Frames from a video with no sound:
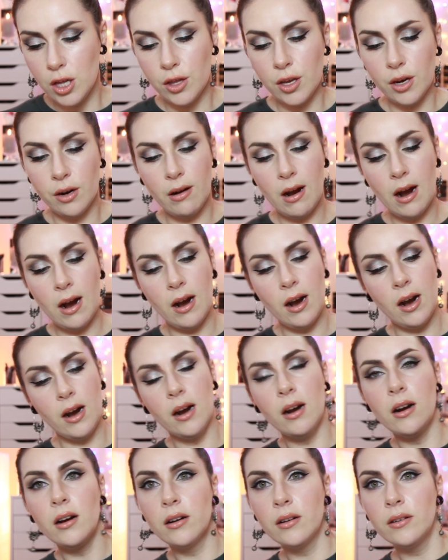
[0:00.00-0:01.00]
There
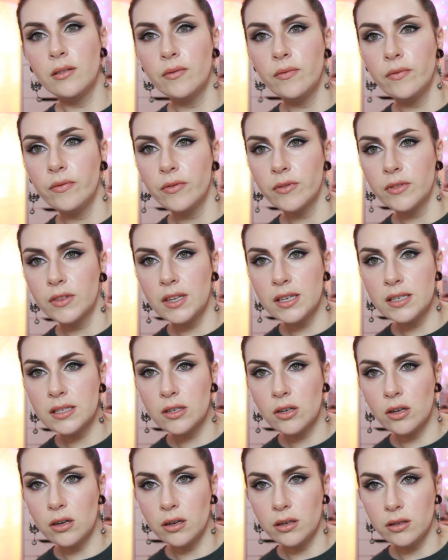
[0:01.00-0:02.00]
are
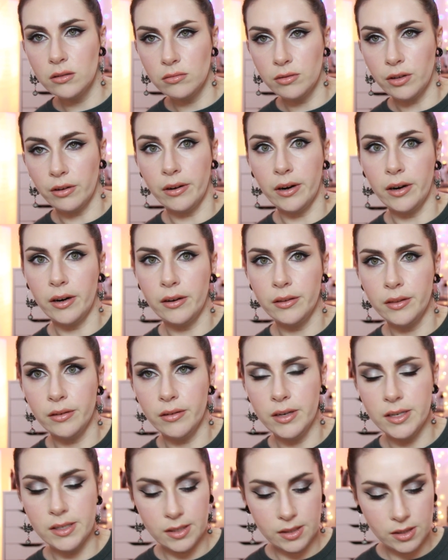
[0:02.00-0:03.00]
this colour. There are.
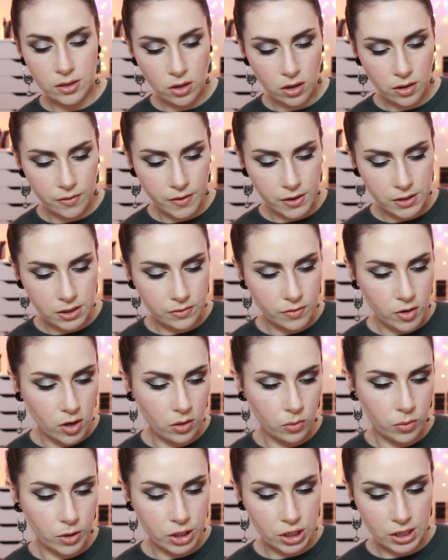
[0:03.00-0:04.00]
There is this colour first of
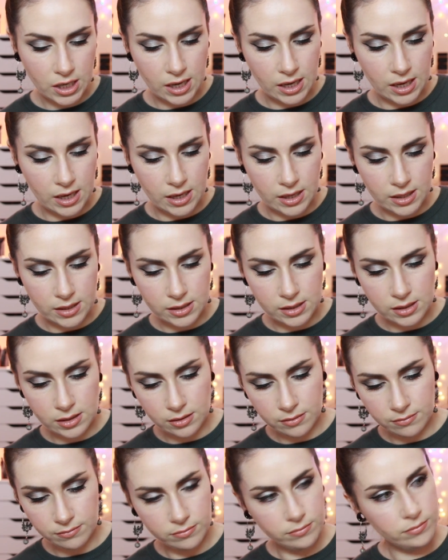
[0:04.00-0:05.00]
all, which is